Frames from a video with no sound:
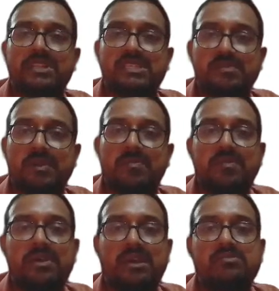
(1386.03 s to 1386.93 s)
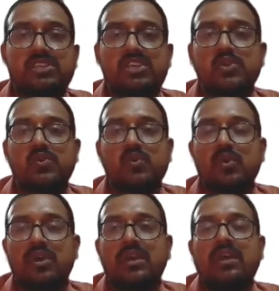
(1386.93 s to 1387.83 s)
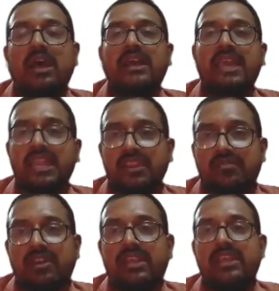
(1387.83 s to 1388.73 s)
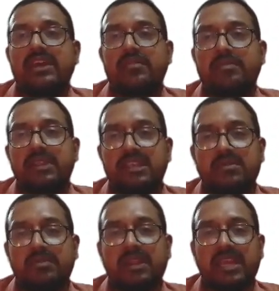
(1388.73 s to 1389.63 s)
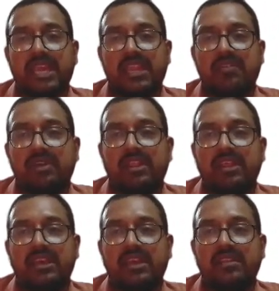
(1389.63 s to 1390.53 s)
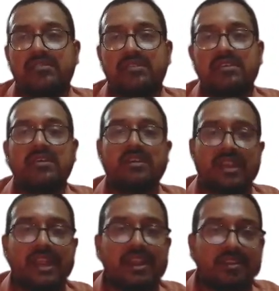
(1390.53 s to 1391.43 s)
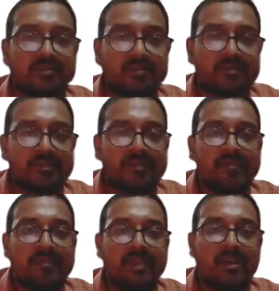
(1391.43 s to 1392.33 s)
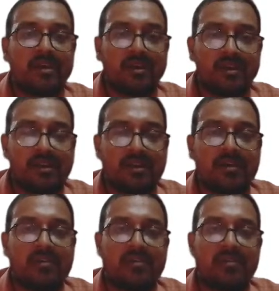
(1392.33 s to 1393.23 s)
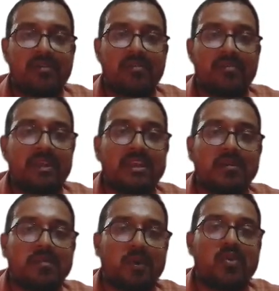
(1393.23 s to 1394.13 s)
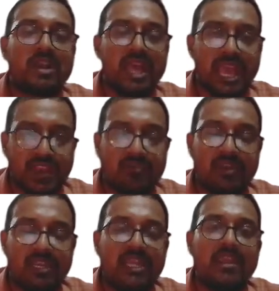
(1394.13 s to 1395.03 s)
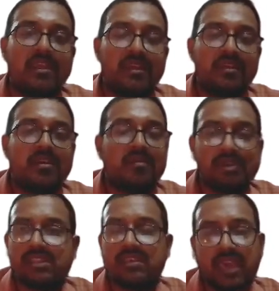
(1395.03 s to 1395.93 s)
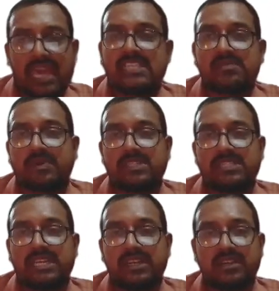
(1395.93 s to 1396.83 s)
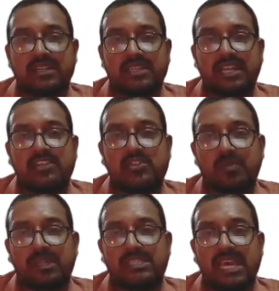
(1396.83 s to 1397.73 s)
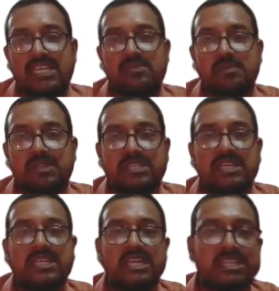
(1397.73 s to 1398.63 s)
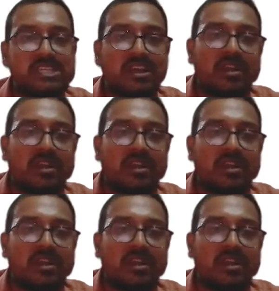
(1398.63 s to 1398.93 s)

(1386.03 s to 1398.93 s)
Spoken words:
principal P becomes Q again in 1 year, please remember again in 1 year, right? Uh, when compounded annually with S percentage, and so plus S percentage